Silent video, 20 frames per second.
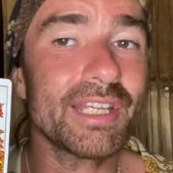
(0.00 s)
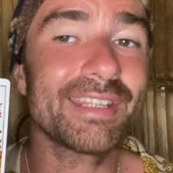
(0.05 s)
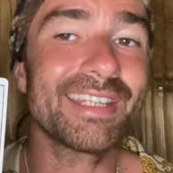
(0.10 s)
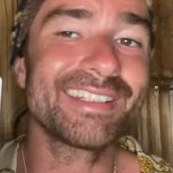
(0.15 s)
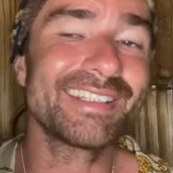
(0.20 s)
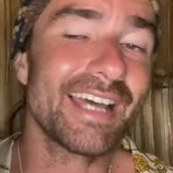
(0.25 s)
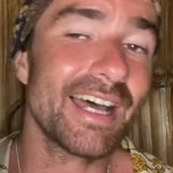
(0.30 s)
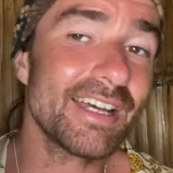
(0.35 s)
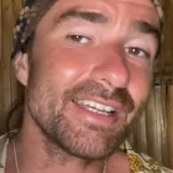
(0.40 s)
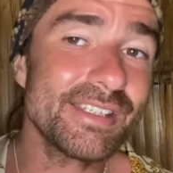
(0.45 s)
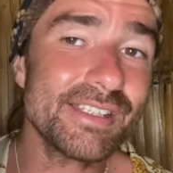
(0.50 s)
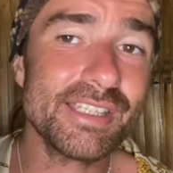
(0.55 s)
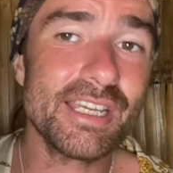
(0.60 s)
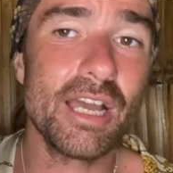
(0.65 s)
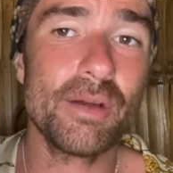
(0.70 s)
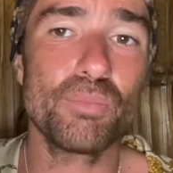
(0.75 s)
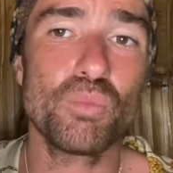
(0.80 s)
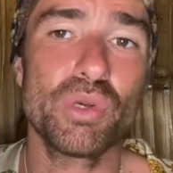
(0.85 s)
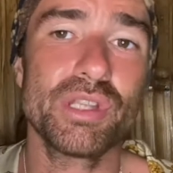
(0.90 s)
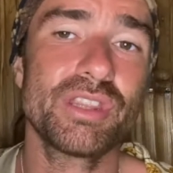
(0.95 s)
that does
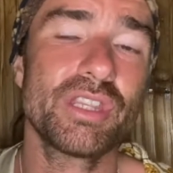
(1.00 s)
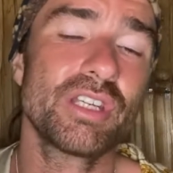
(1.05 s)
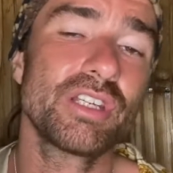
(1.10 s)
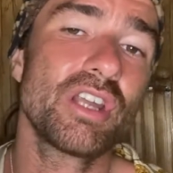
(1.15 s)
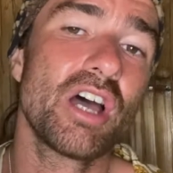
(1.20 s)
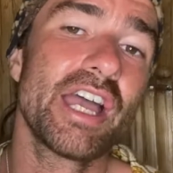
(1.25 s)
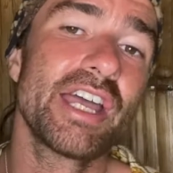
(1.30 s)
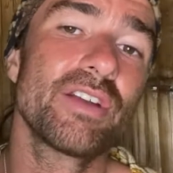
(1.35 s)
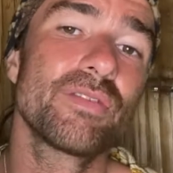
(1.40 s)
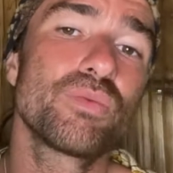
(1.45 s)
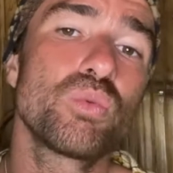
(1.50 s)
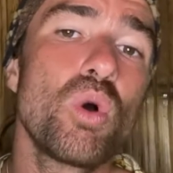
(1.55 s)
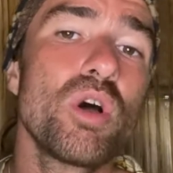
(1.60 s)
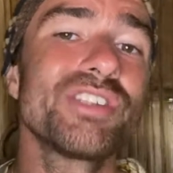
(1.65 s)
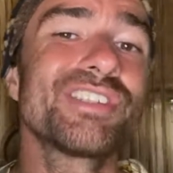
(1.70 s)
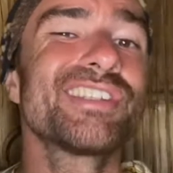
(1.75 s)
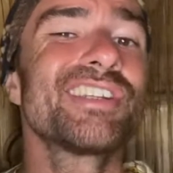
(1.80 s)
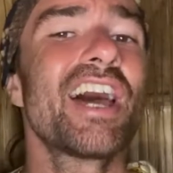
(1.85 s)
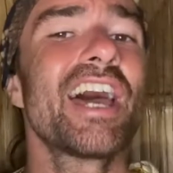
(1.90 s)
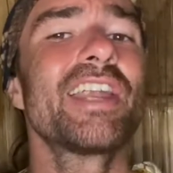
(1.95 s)
come with the Knight of
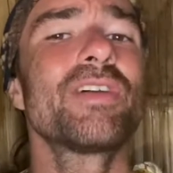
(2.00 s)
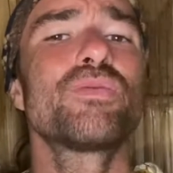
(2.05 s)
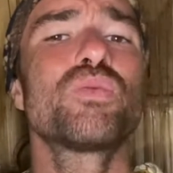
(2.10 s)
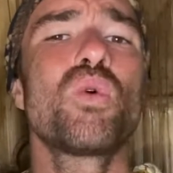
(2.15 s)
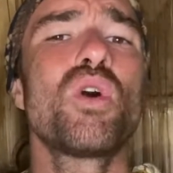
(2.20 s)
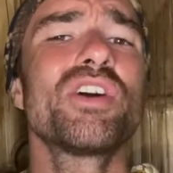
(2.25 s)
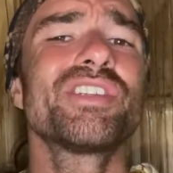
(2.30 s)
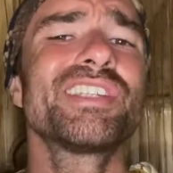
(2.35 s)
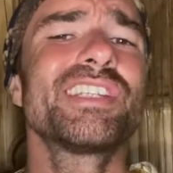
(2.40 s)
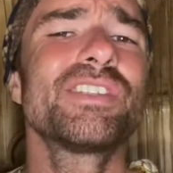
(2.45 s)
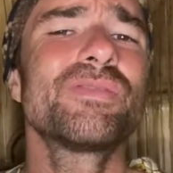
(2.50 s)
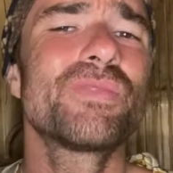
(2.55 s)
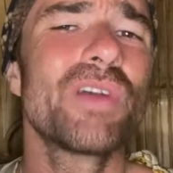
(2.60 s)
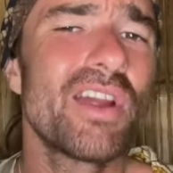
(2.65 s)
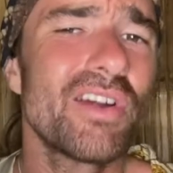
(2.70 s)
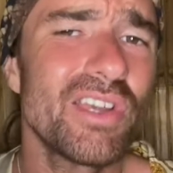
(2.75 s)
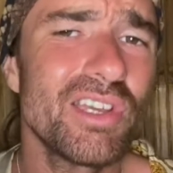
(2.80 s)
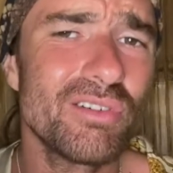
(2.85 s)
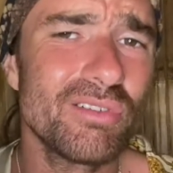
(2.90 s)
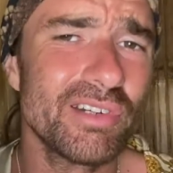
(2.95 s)
Wands. The Knight of Wands, he's
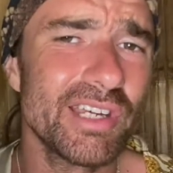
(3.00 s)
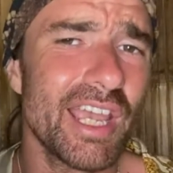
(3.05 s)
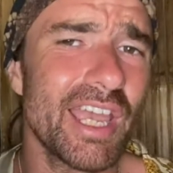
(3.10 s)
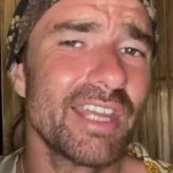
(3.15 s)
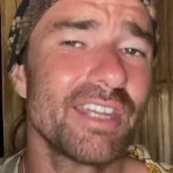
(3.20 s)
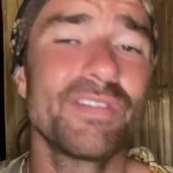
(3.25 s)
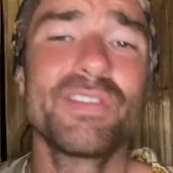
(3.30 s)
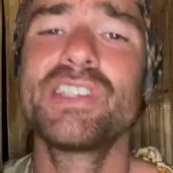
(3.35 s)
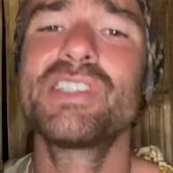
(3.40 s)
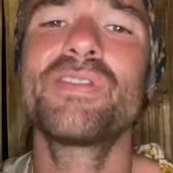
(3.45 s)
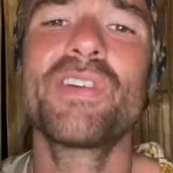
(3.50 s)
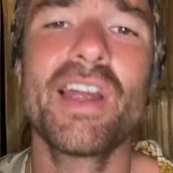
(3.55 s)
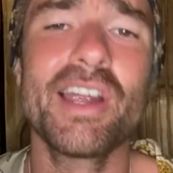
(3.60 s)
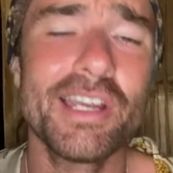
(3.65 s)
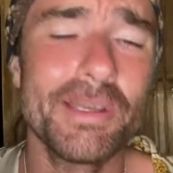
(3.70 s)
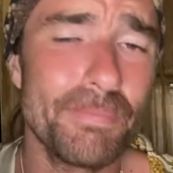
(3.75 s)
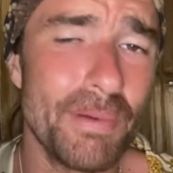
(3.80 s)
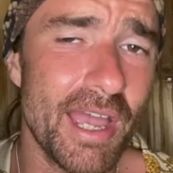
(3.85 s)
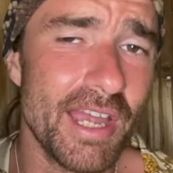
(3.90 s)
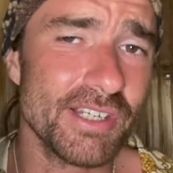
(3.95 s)
very creative, he's
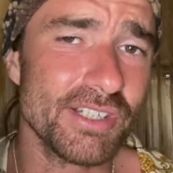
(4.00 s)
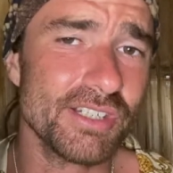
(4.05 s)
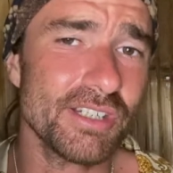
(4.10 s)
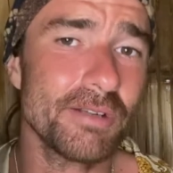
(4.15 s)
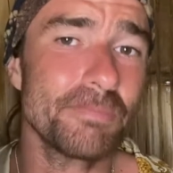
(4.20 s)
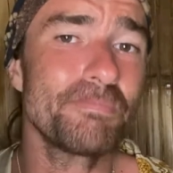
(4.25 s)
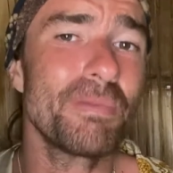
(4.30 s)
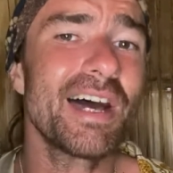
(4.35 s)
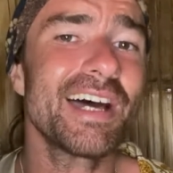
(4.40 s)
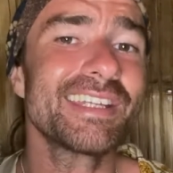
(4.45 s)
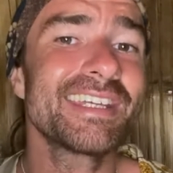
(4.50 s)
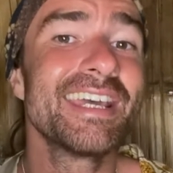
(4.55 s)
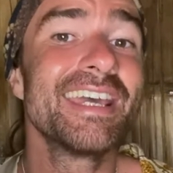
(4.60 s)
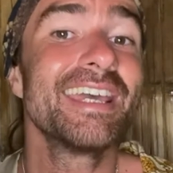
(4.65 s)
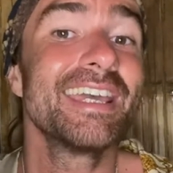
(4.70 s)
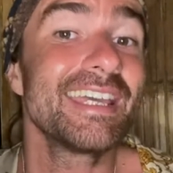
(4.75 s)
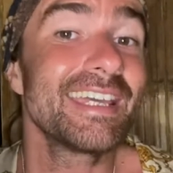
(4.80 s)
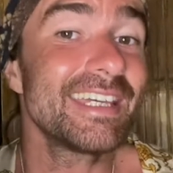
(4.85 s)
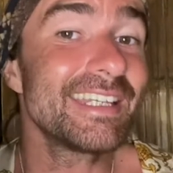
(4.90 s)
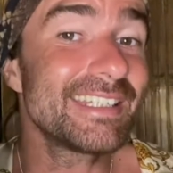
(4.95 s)
very passionate, but
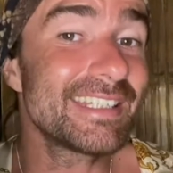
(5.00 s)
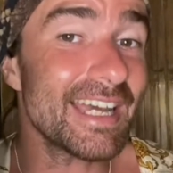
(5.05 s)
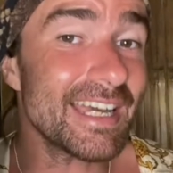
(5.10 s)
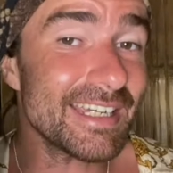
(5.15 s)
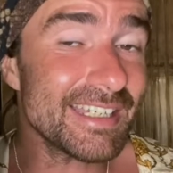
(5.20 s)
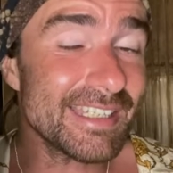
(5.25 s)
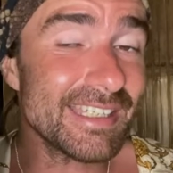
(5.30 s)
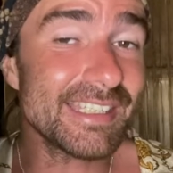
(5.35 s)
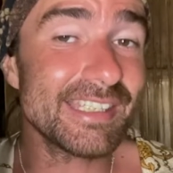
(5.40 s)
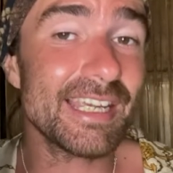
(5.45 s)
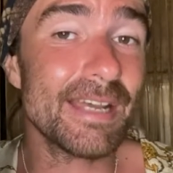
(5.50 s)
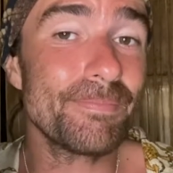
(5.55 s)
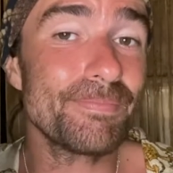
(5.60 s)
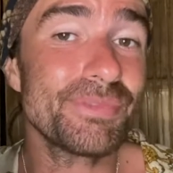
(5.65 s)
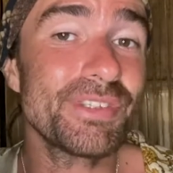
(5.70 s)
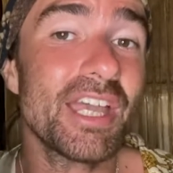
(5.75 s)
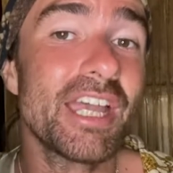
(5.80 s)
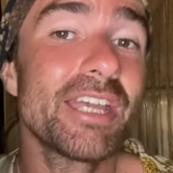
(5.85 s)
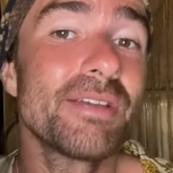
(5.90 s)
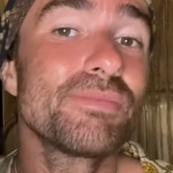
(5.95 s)
he does
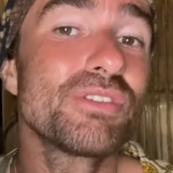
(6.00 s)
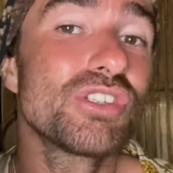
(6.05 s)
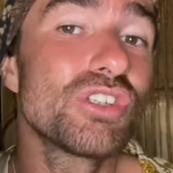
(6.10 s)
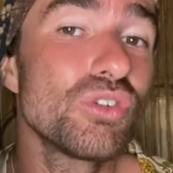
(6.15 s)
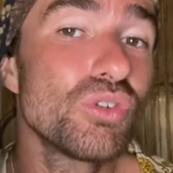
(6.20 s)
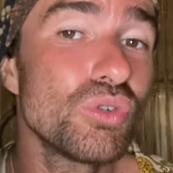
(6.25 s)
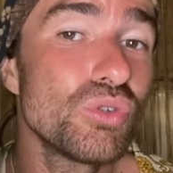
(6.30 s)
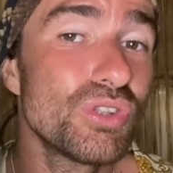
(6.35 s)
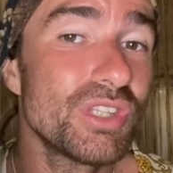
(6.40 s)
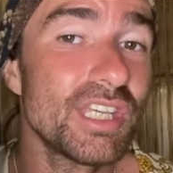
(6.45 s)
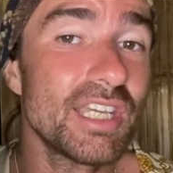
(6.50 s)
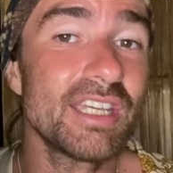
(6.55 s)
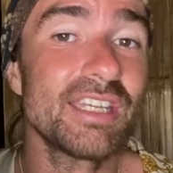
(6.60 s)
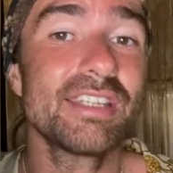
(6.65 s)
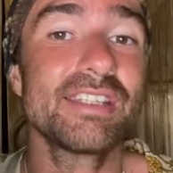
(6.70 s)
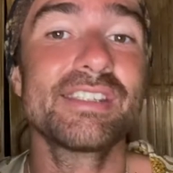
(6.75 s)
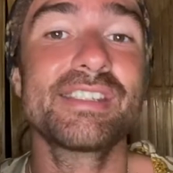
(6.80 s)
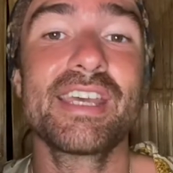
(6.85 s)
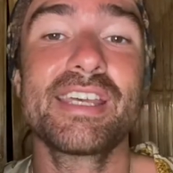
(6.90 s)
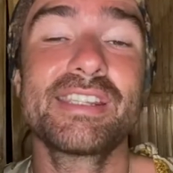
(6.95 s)
sometimes do
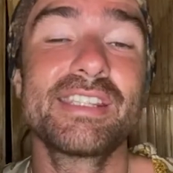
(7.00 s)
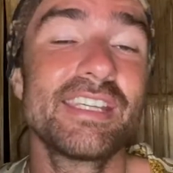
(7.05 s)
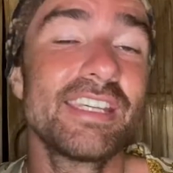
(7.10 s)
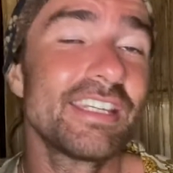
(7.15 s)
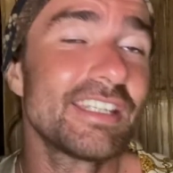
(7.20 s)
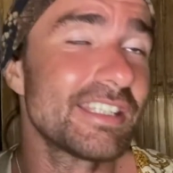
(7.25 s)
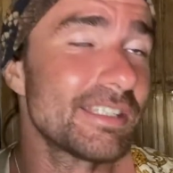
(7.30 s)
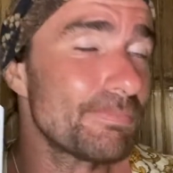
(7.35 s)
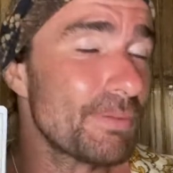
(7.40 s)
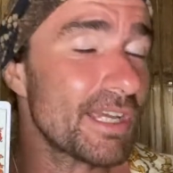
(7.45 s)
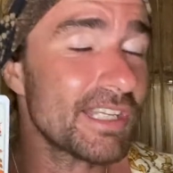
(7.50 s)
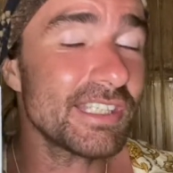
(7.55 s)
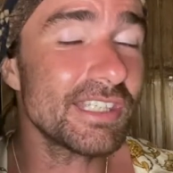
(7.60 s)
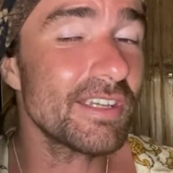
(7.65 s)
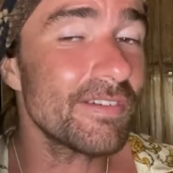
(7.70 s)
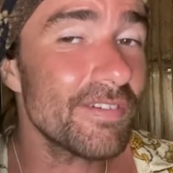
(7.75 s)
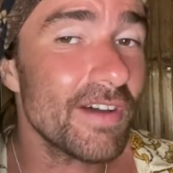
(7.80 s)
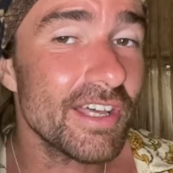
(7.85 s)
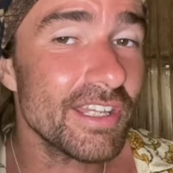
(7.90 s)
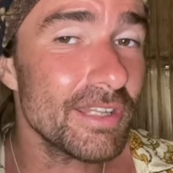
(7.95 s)
things at the expense
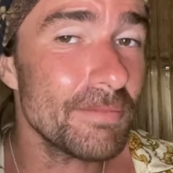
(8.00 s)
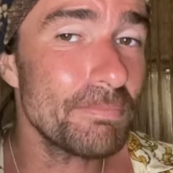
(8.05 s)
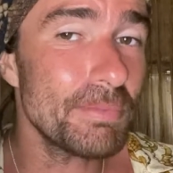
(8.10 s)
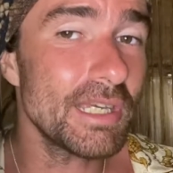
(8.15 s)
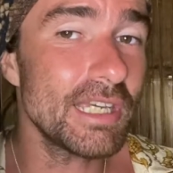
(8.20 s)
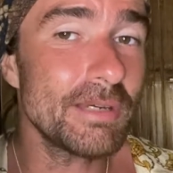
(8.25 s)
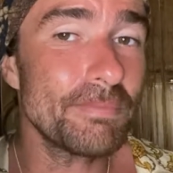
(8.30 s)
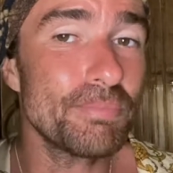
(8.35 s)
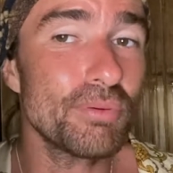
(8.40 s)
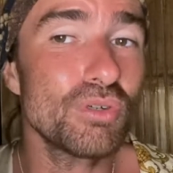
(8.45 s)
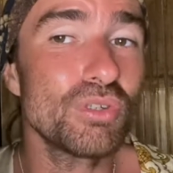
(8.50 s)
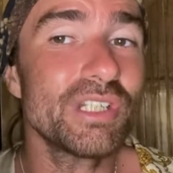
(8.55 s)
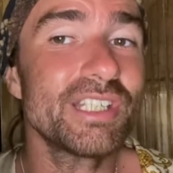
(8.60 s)
of other people.